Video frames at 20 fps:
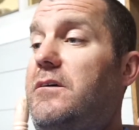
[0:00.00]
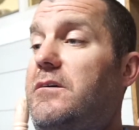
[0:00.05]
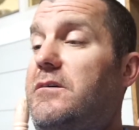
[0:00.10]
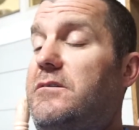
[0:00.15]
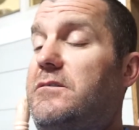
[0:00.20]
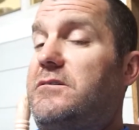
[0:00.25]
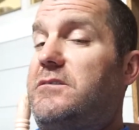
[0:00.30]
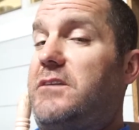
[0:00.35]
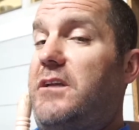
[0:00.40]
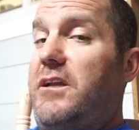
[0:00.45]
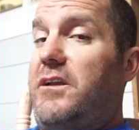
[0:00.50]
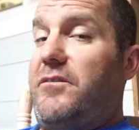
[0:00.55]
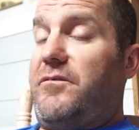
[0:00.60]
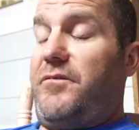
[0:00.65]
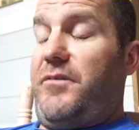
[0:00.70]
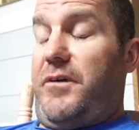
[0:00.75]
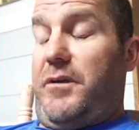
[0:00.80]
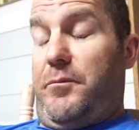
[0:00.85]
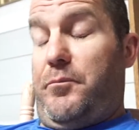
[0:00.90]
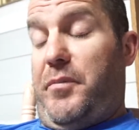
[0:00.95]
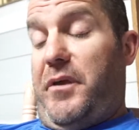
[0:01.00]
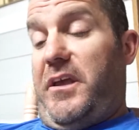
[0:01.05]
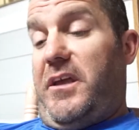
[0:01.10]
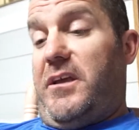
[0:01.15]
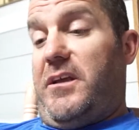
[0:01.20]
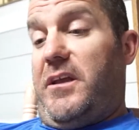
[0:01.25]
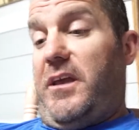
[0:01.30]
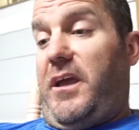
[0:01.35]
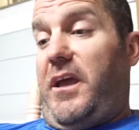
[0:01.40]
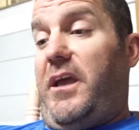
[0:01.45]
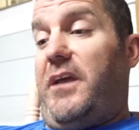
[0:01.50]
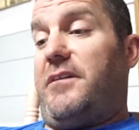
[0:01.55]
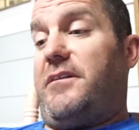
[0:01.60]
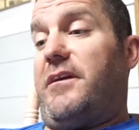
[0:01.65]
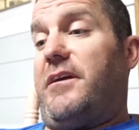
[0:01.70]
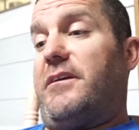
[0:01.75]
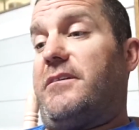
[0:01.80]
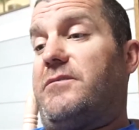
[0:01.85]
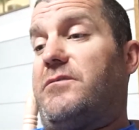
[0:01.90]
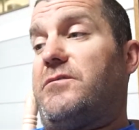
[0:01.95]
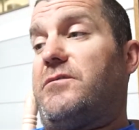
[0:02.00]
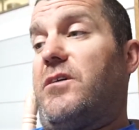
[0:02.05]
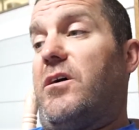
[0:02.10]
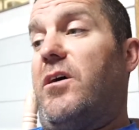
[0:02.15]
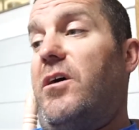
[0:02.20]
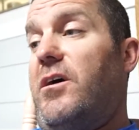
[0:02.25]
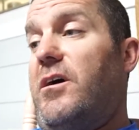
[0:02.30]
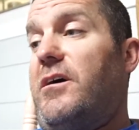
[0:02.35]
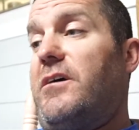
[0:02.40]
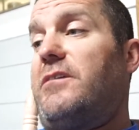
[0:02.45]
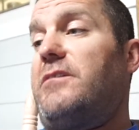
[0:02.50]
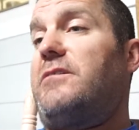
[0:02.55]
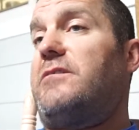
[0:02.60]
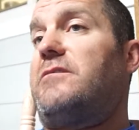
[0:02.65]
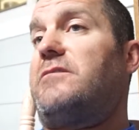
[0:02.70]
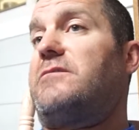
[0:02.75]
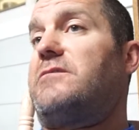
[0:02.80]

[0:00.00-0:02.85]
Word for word: Instead of it being eight days on,